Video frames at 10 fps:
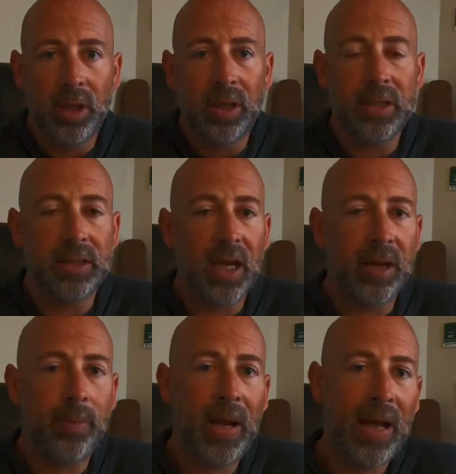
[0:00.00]
It's
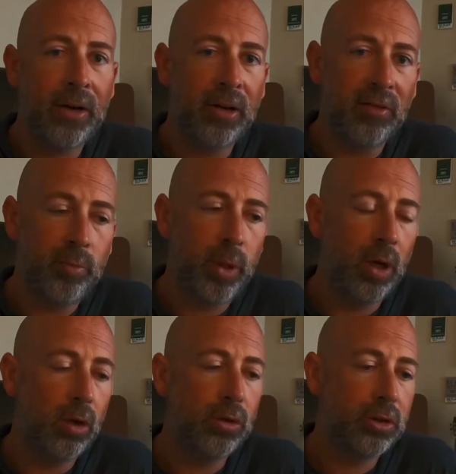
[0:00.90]
not a matter of
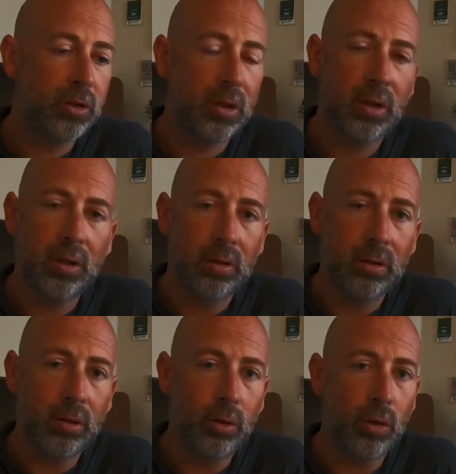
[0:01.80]

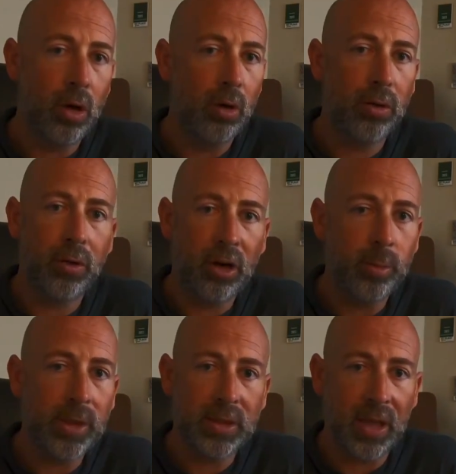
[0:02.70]
post-growth
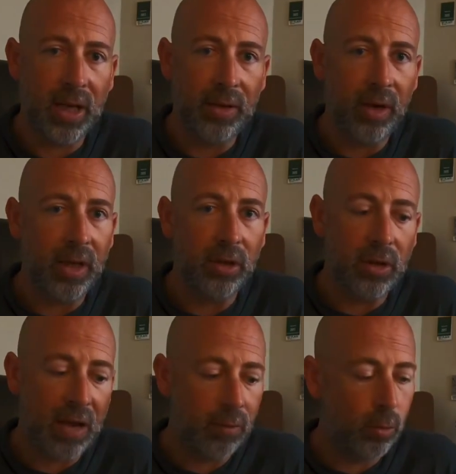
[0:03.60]
herbicide, right? You
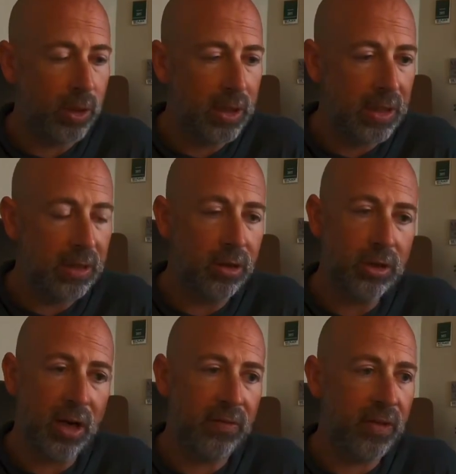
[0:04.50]
have a weed, you're
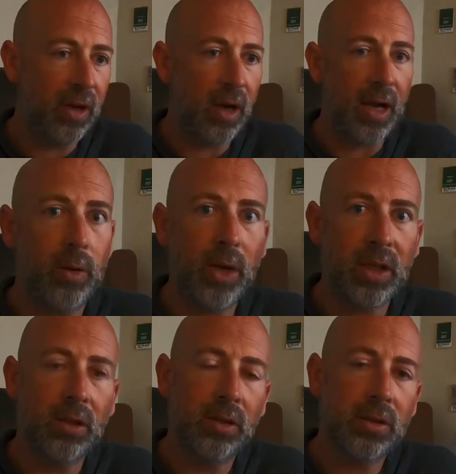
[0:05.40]
trying to figure out, how
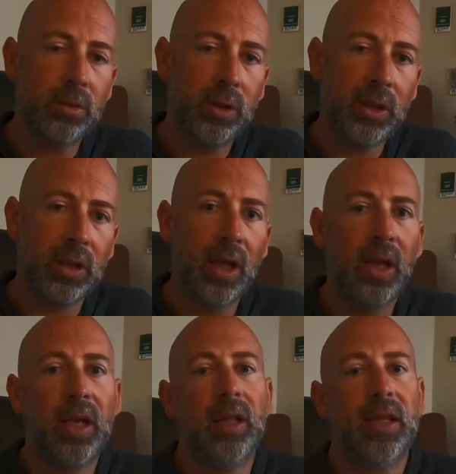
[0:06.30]
kill this weed?
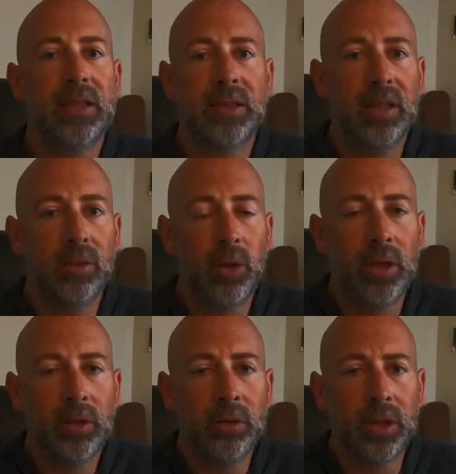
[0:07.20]
That's not the way to
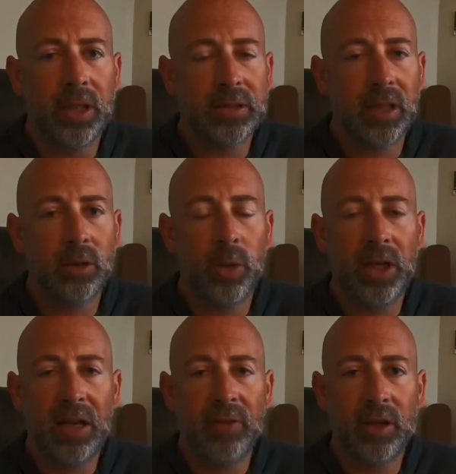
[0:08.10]
do it. That's not the way to
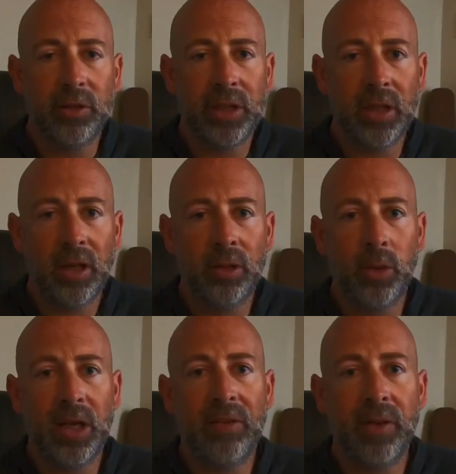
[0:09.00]
have a healthy lawn. The way
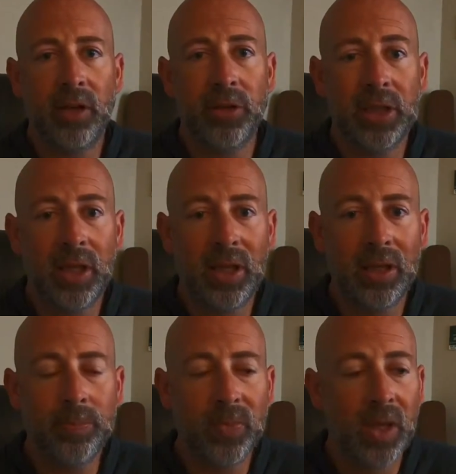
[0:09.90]
to have a healthy
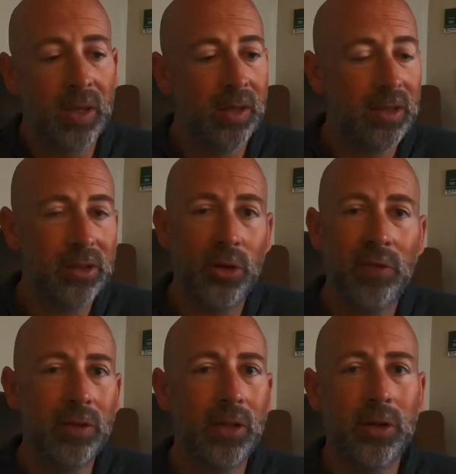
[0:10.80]
lawn is don't
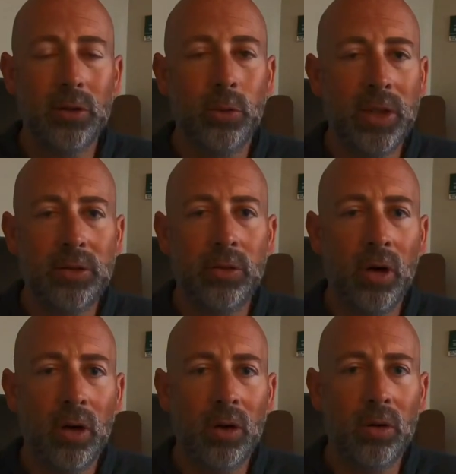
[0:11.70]
ever let those weeds
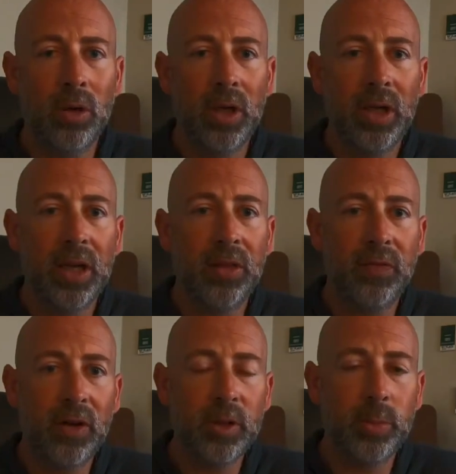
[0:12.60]
grow in the
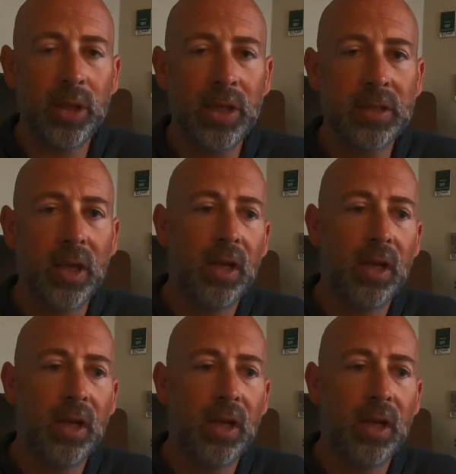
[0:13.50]
first place.